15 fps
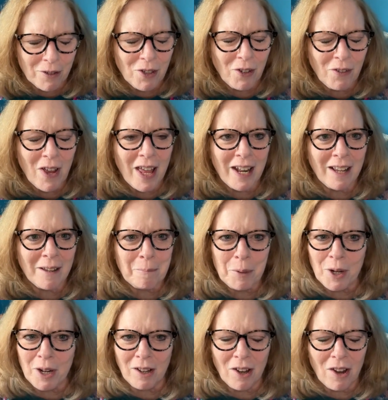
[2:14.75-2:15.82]
So you've got to
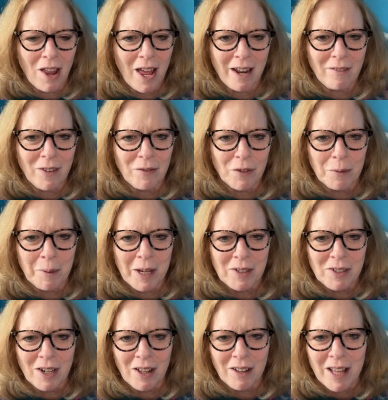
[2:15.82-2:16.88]
put a lot of
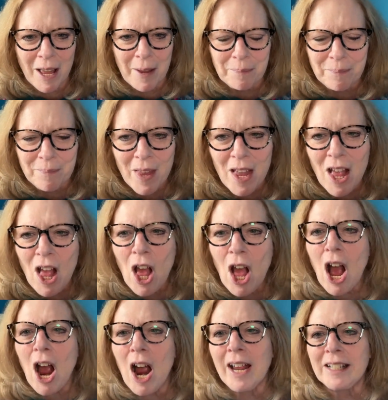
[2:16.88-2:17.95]
information on that.
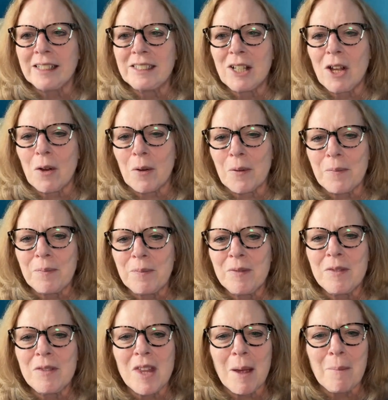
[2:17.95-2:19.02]
All right, so
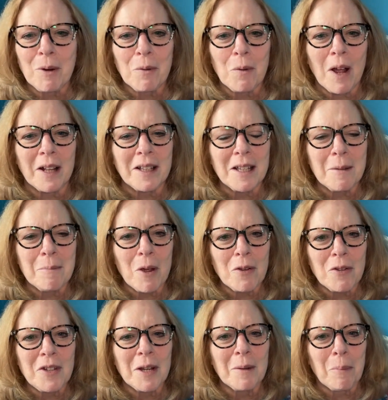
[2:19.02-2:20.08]
number one, the
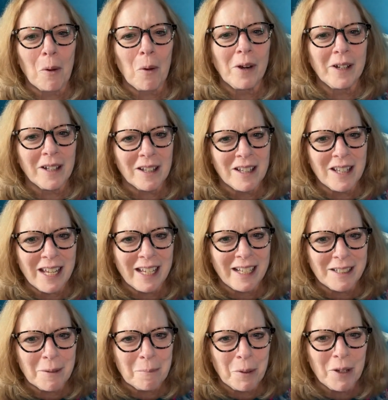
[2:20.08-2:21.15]
most important
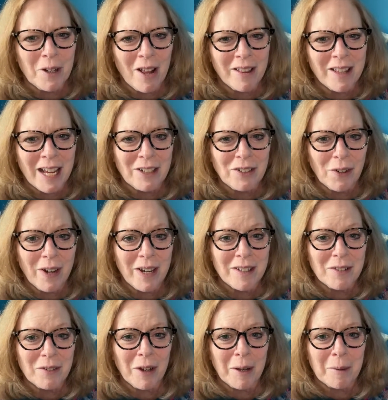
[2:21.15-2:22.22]
thing to put on that
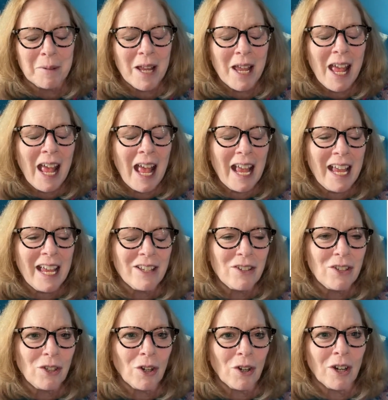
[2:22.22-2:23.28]
transcript
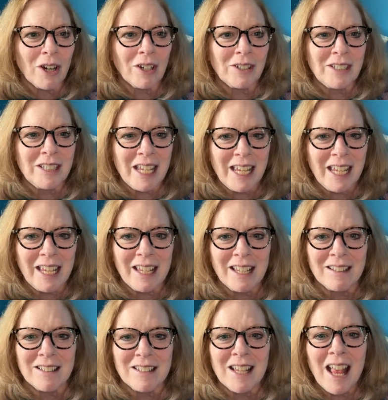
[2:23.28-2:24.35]
is your
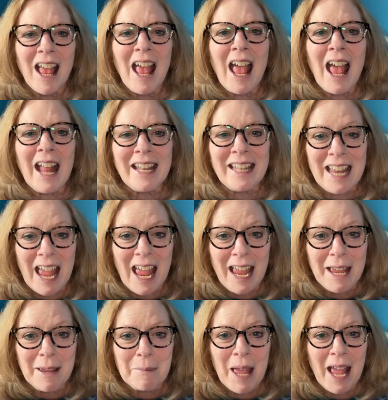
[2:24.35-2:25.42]
teen's
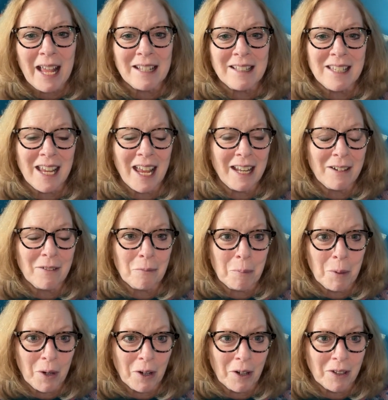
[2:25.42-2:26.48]
name and date of
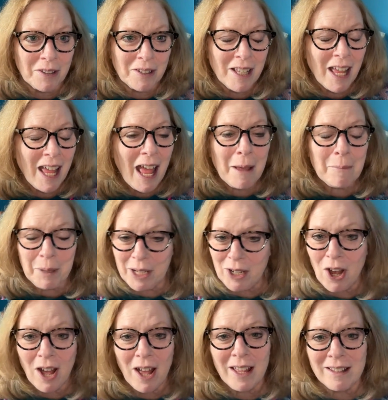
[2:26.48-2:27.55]
birth,
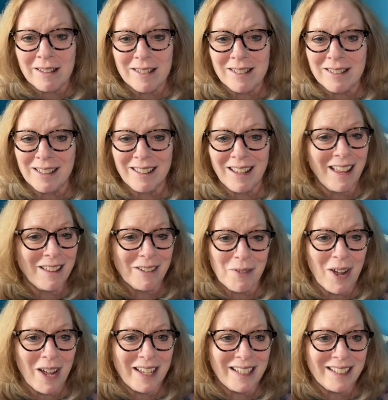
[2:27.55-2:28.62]
because
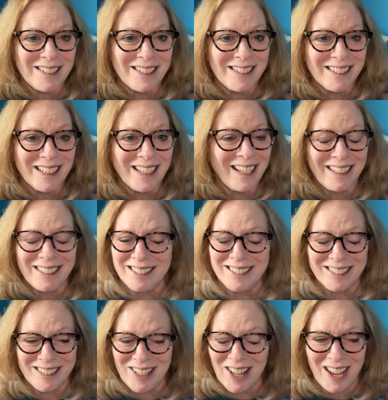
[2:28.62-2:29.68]
otherwise
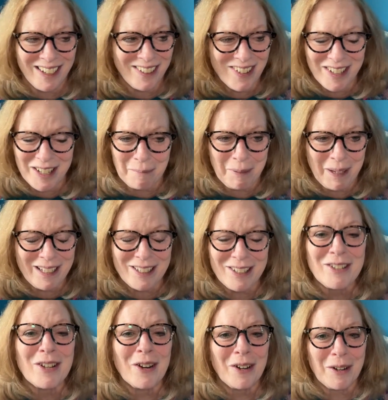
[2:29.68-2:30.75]
it's not going to be
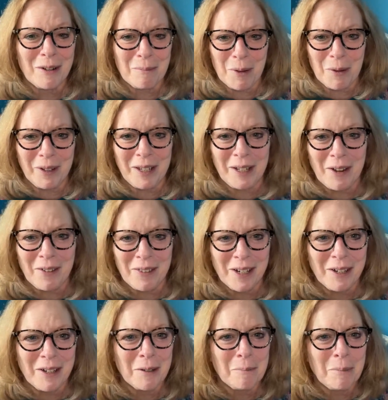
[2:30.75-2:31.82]
discernible.
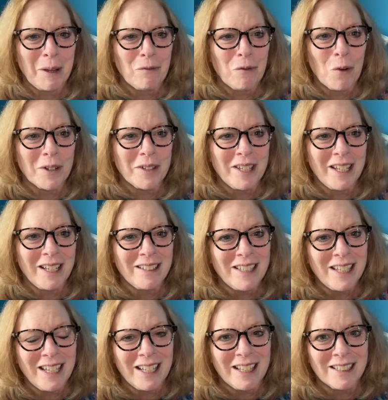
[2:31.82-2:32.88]
There could be 14
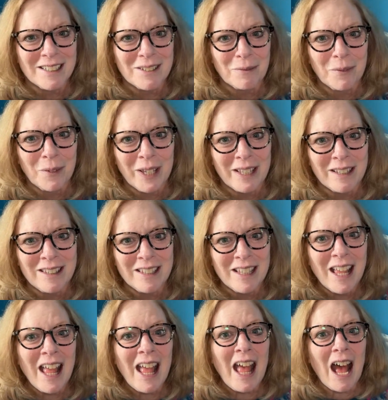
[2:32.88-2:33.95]
teens with
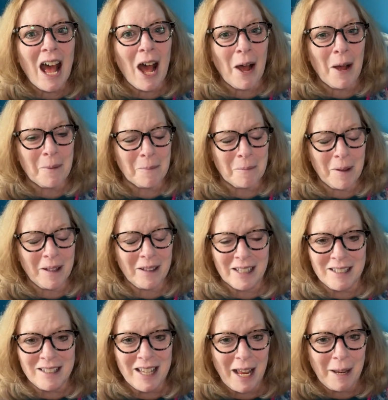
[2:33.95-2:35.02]

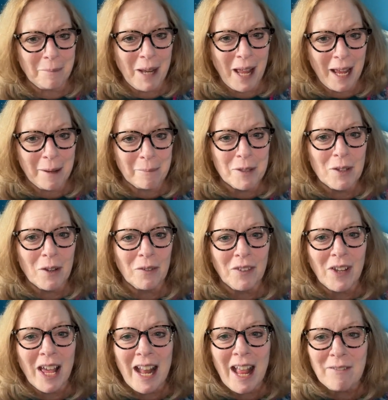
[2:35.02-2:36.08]
the same name. So
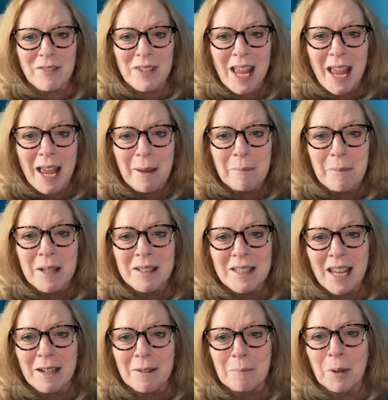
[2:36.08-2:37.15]
you've got to have name,
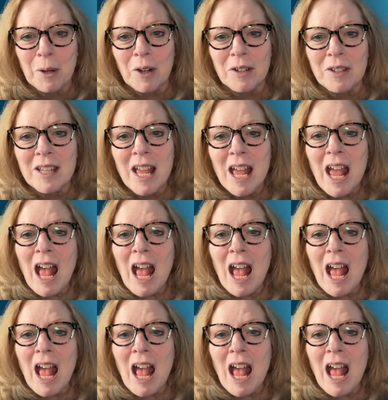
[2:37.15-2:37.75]
date of birth.